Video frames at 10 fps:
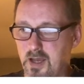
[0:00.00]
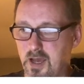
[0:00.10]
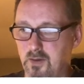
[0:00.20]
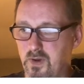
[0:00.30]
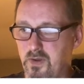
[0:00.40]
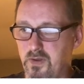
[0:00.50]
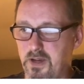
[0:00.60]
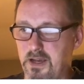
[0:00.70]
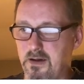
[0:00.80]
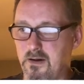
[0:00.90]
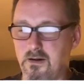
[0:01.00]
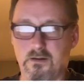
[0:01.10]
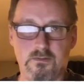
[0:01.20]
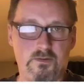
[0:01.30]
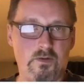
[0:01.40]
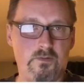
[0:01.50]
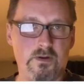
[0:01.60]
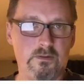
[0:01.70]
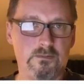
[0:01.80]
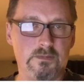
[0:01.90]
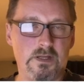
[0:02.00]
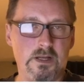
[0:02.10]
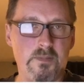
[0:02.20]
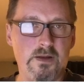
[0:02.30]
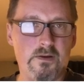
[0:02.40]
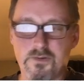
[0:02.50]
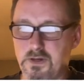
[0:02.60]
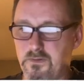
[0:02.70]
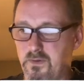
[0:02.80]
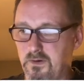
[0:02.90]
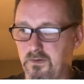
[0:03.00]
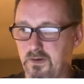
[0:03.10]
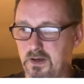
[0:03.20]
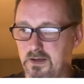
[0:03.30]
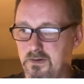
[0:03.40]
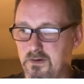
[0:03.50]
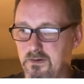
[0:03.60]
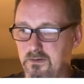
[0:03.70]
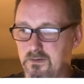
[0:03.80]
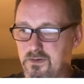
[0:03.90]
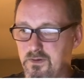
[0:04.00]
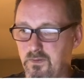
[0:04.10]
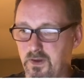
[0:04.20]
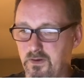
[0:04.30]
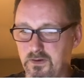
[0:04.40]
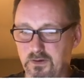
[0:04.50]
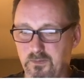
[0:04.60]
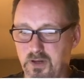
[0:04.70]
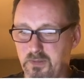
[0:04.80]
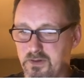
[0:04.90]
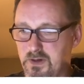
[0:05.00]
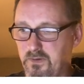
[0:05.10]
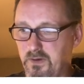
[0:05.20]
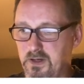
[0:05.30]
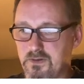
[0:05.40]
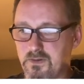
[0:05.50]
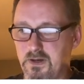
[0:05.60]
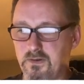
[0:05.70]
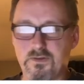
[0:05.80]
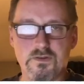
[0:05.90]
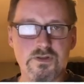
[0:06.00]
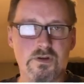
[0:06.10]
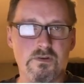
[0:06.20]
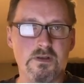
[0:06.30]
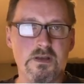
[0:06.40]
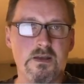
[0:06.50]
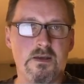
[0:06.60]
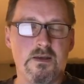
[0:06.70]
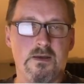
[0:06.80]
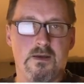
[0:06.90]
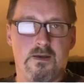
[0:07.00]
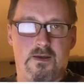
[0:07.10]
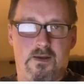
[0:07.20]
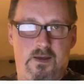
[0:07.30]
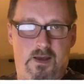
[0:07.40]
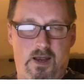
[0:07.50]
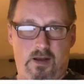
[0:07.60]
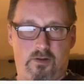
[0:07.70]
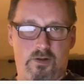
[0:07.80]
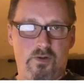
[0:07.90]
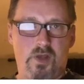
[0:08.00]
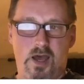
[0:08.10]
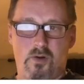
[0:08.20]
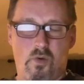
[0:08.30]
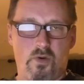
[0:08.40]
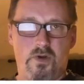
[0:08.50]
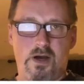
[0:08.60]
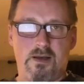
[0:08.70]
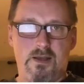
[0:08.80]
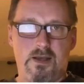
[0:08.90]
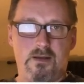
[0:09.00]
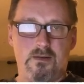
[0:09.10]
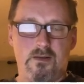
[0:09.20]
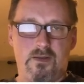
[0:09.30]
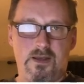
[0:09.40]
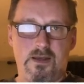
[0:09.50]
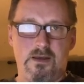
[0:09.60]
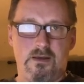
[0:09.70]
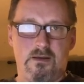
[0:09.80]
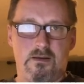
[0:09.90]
And whether they are, so if you're an admin on Trailforks, you can choose whether there's public trails or hidden trails shown, and include that or not in the